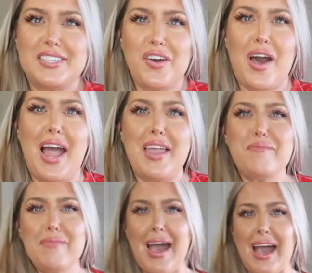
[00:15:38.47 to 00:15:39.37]
so I
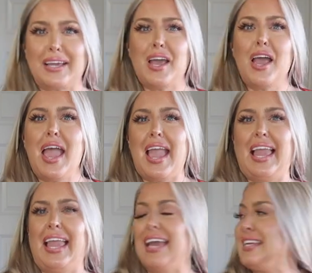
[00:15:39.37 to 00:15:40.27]
am back,
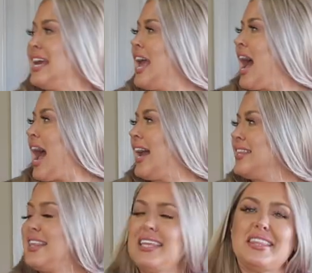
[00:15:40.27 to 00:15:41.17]
and I
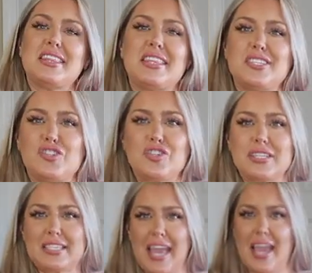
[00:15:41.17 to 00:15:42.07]
think that this
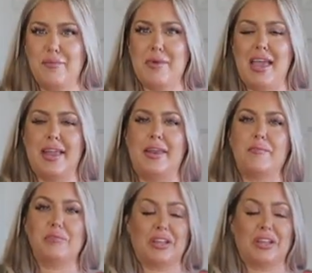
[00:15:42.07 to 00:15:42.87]
dress came in